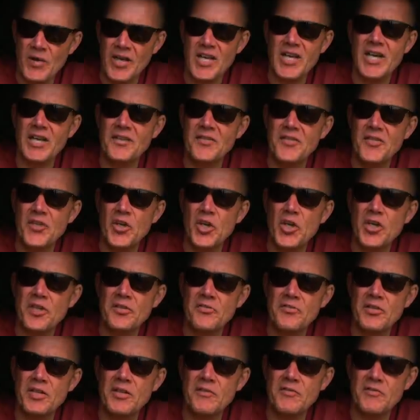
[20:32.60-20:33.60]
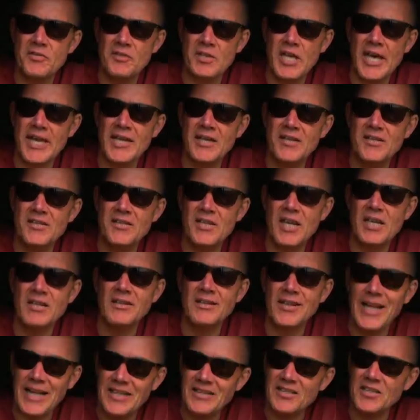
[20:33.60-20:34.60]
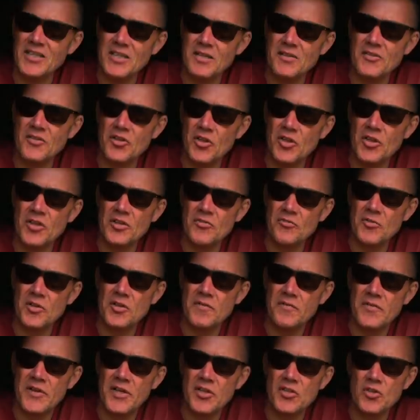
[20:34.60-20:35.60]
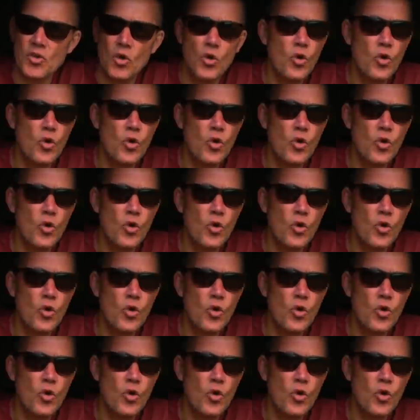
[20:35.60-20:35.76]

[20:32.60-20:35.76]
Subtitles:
week I had 33 takes and landed 33 fish,